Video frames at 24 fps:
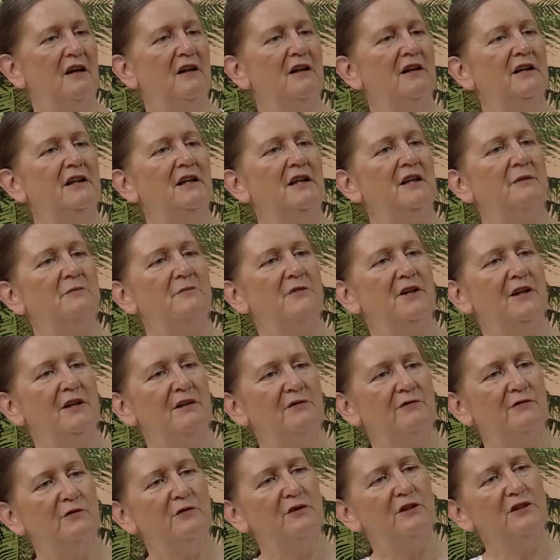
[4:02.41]
I am
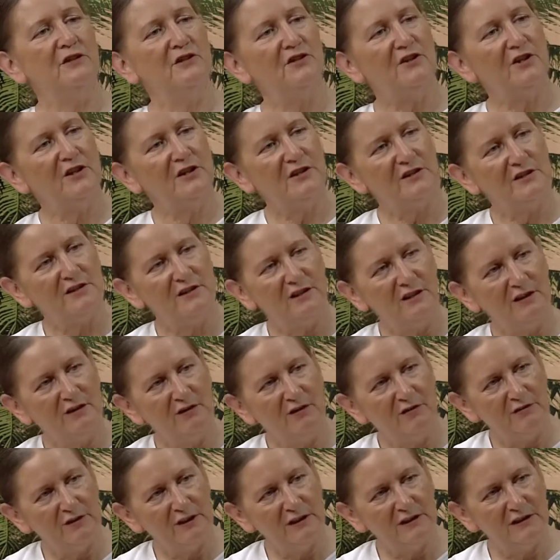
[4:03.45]
therefore a trustee
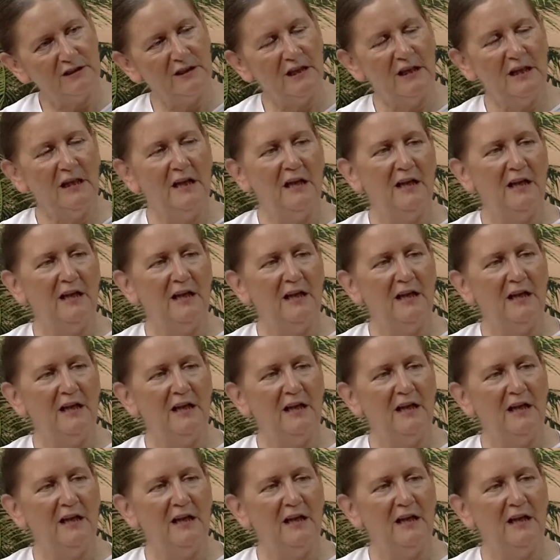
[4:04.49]
of it,